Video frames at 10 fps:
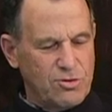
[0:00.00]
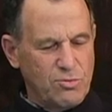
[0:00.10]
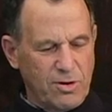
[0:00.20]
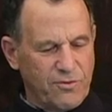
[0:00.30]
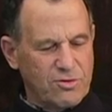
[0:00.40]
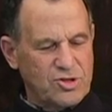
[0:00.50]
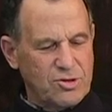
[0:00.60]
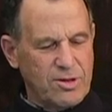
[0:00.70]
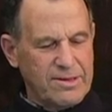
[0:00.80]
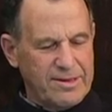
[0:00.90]

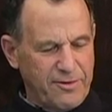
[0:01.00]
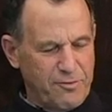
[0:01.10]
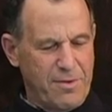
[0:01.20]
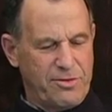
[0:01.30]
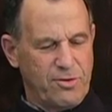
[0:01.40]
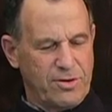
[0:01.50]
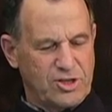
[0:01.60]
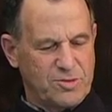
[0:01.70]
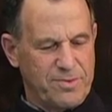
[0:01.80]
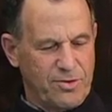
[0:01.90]
universal love mother
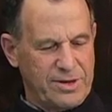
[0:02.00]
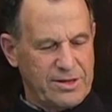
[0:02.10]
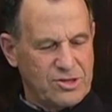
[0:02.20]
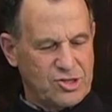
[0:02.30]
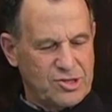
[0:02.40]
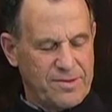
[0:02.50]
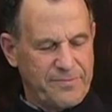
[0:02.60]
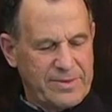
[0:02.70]
experience.